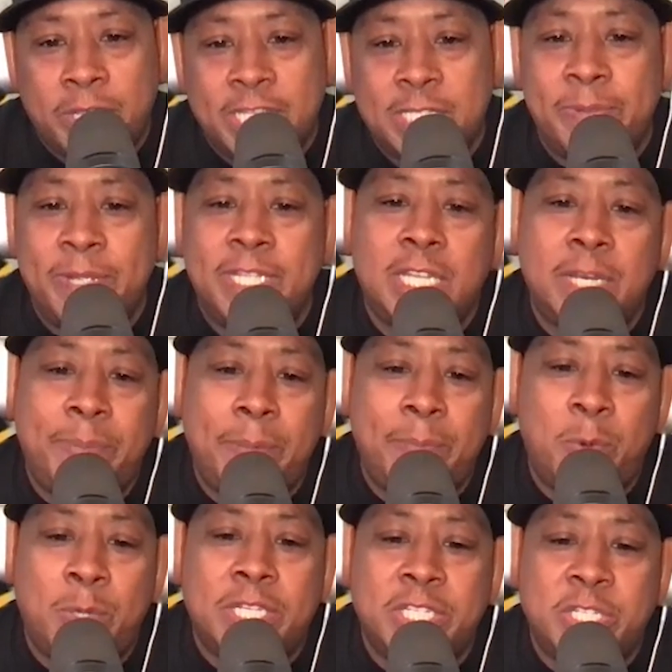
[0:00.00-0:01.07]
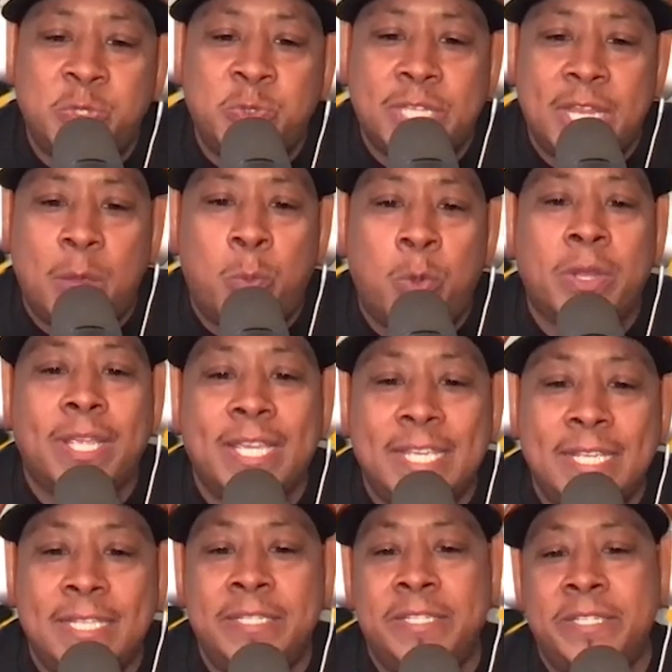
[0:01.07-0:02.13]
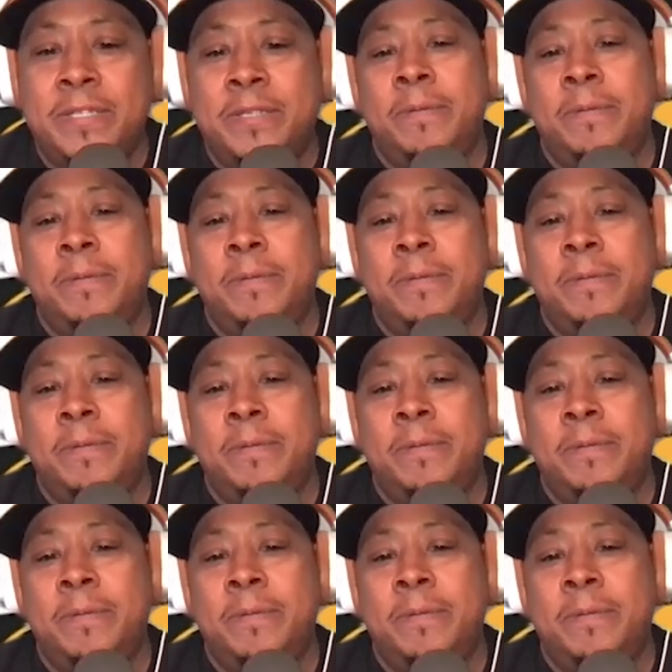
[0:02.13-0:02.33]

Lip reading: Explain to the people what the Zeus Network is.